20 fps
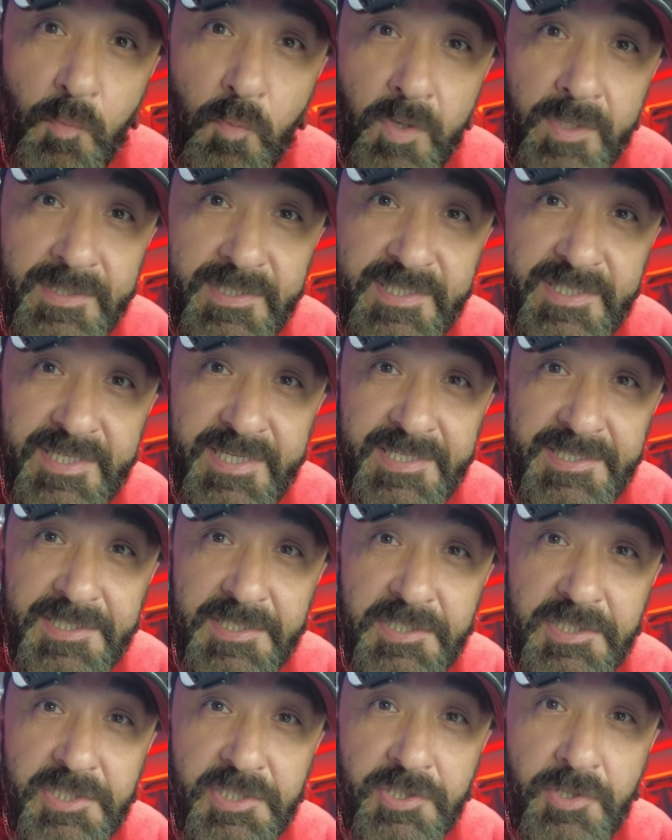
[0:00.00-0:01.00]
one
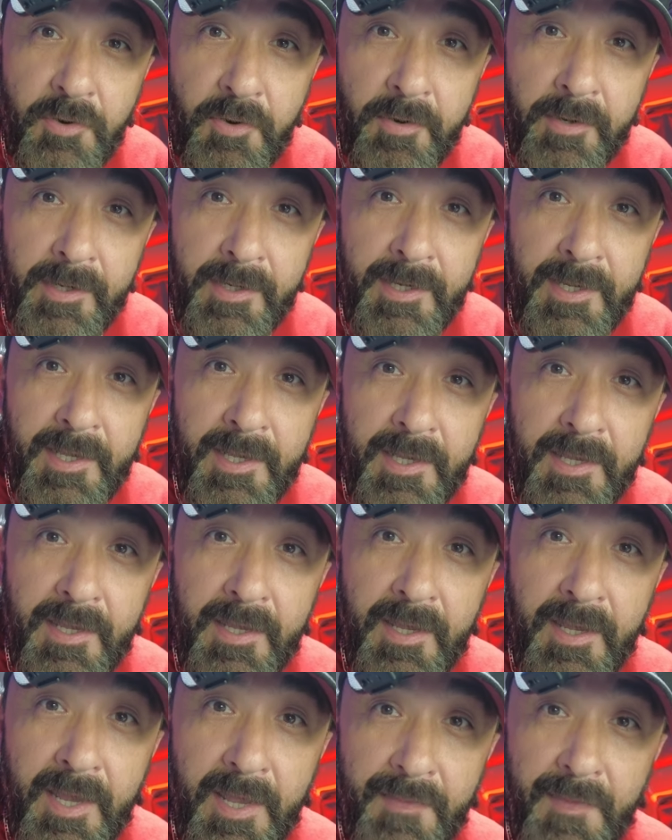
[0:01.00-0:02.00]
season started,
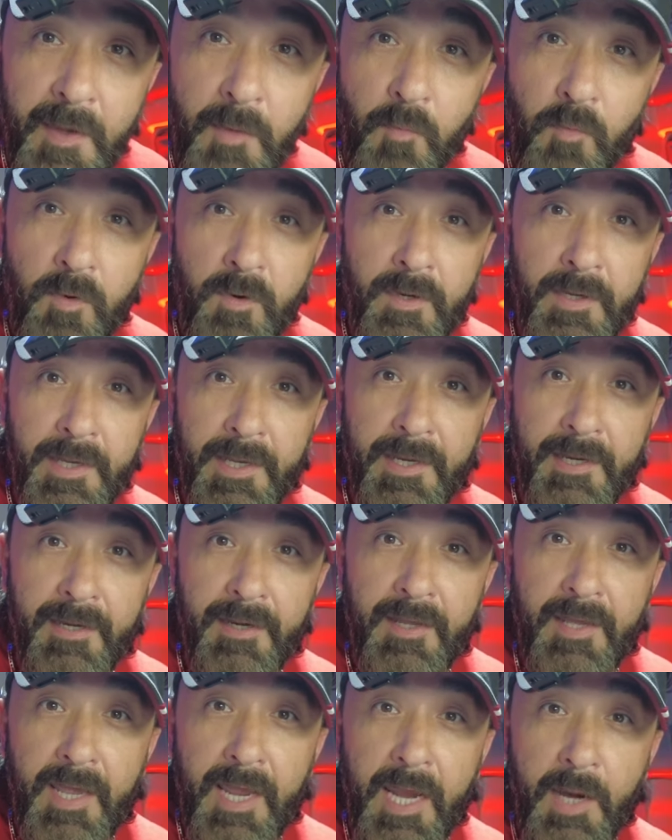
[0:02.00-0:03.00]
and they won,
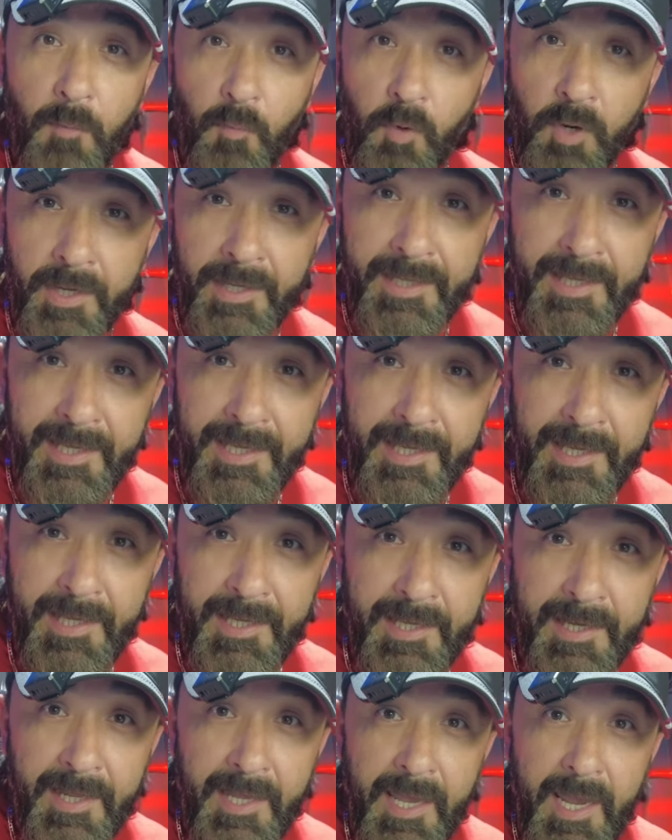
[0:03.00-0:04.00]
and won
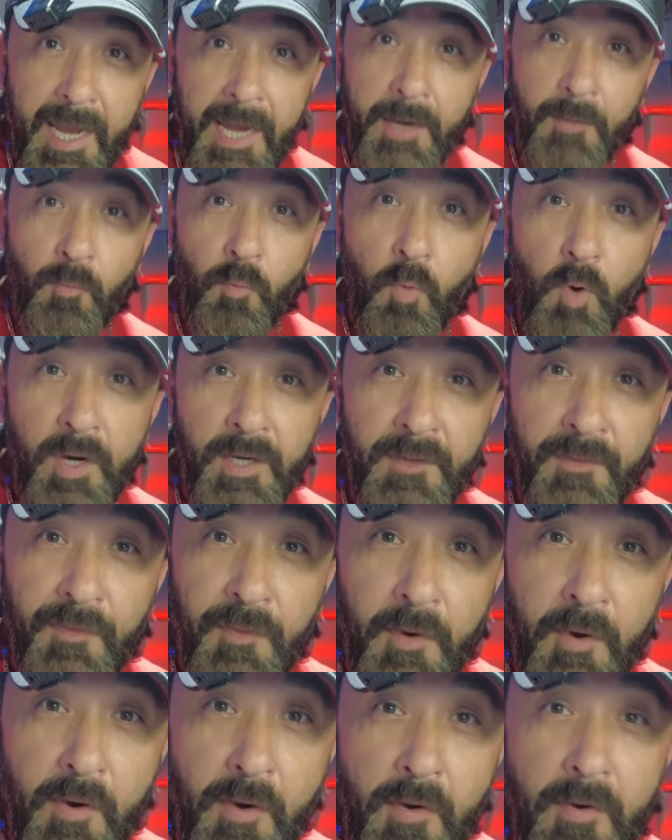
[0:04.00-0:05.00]
again, and won a
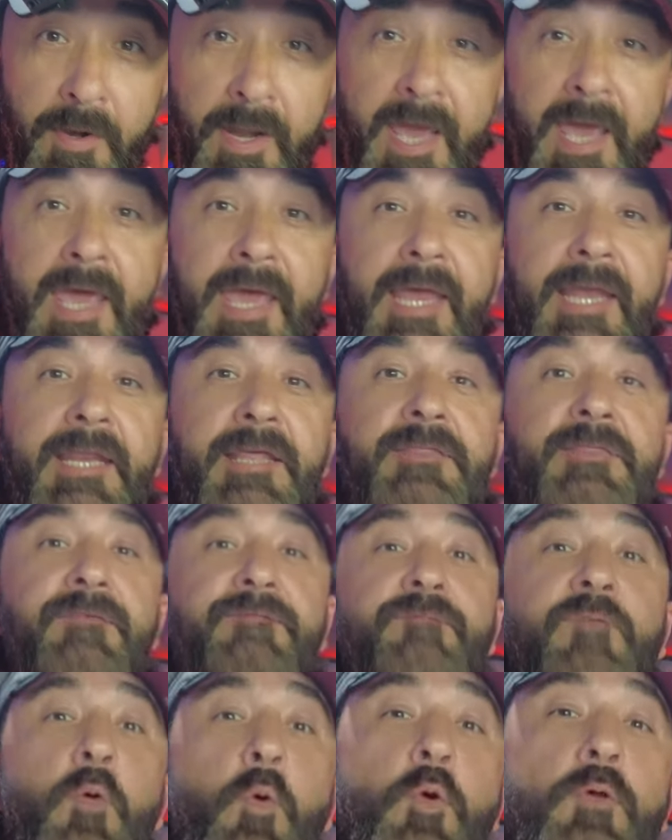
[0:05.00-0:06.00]
third. And in the
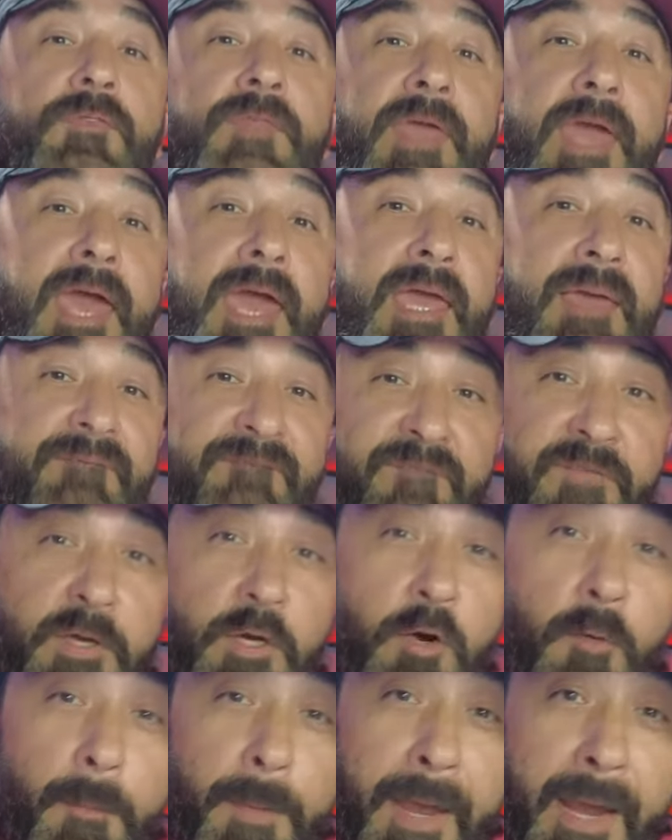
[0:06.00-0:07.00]
fourth game,
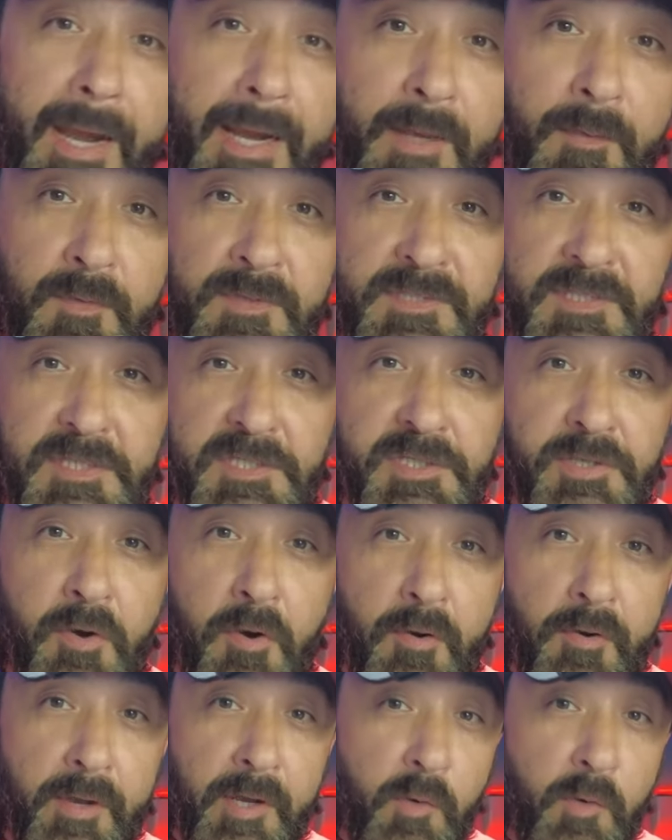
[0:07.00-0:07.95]
Phil Petty was the starting